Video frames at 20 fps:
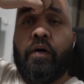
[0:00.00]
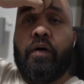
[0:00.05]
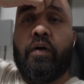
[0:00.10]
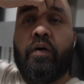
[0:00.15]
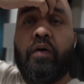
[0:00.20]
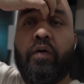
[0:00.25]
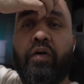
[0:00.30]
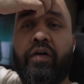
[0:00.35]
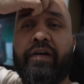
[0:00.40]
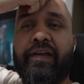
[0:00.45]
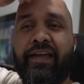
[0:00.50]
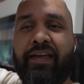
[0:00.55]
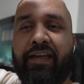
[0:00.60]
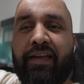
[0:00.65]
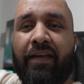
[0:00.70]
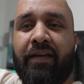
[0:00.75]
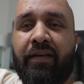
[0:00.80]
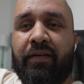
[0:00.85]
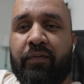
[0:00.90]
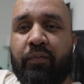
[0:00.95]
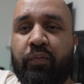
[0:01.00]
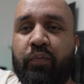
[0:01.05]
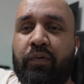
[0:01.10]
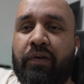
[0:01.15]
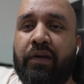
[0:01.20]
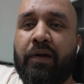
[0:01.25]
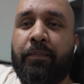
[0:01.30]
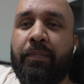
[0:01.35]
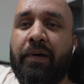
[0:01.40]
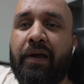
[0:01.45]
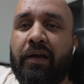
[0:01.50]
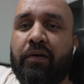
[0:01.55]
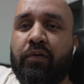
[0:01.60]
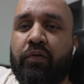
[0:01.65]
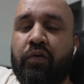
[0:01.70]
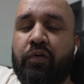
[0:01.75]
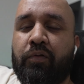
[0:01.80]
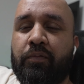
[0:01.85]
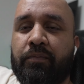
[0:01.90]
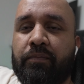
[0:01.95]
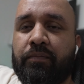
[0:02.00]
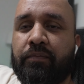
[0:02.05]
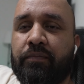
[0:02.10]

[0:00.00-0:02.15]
Okay, we are back home.